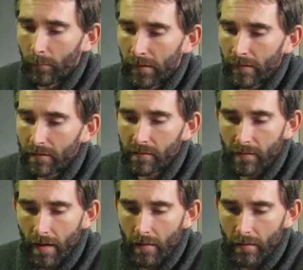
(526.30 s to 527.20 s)
big
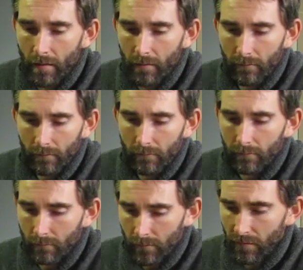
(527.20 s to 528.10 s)
scary
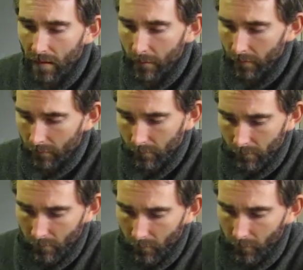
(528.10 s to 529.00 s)
demon
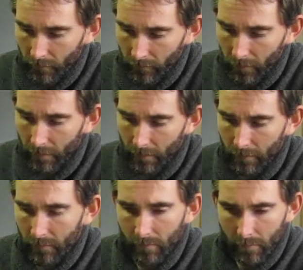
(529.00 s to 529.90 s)
who is like
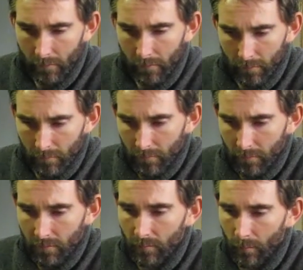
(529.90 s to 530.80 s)

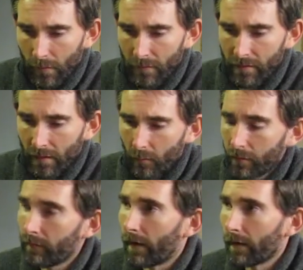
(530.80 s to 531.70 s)
bursting
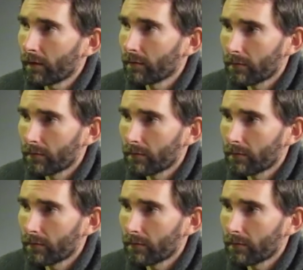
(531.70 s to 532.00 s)
with fire.